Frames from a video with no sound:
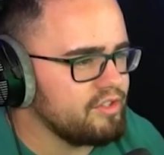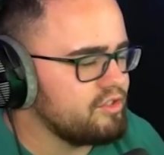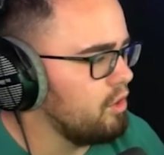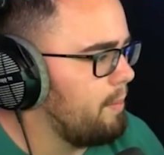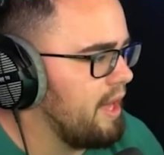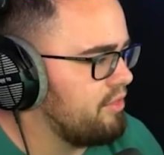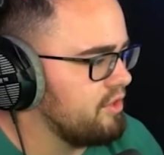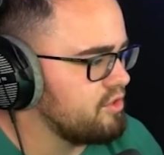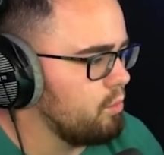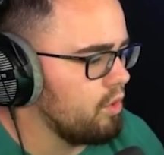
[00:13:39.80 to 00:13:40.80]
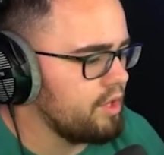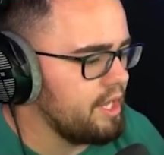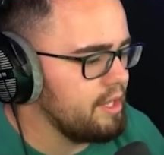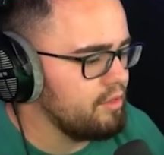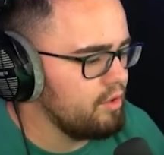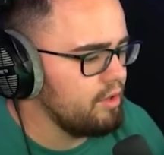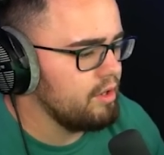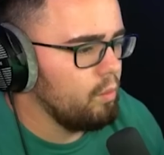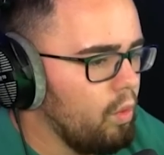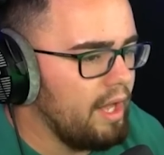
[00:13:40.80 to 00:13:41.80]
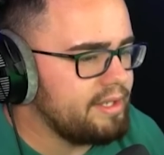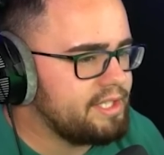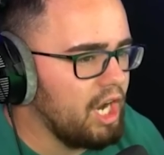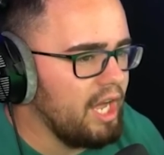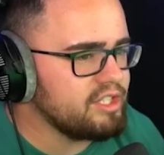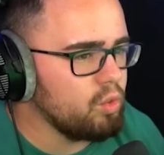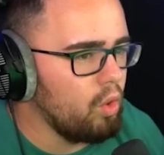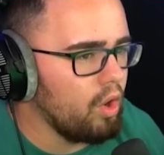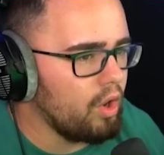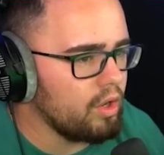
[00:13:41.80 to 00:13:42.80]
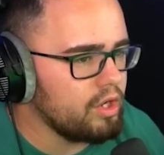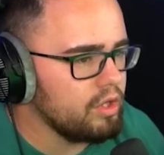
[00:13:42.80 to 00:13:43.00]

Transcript: The snow path doesn't work either. What does work?